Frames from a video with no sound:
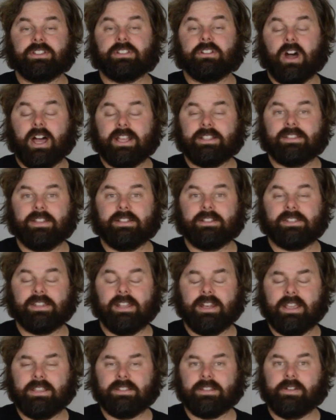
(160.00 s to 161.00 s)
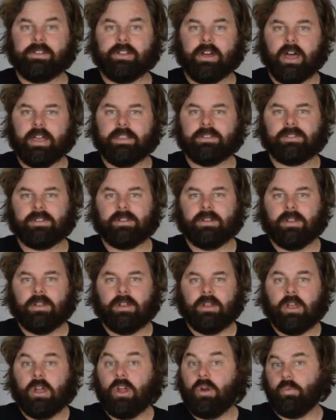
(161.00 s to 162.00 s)
nice and sanitized,
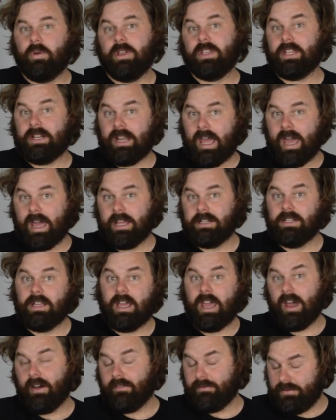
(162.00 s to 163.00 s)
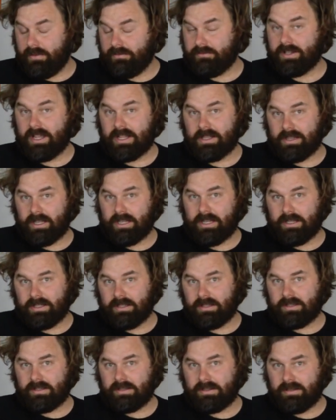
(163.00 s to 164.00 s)
we can add our 15
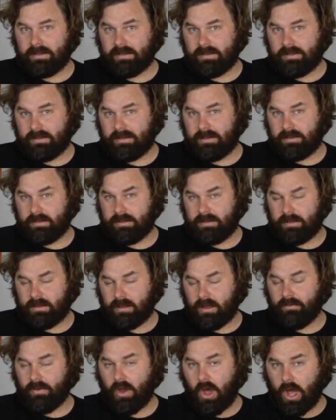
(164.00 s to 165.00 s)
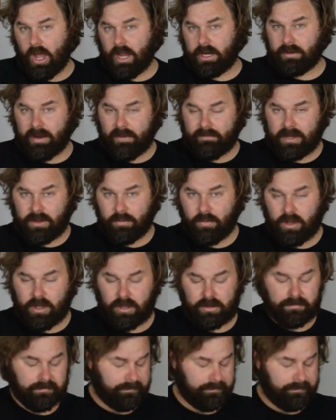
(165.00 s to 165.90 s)
litres of high gravity wort.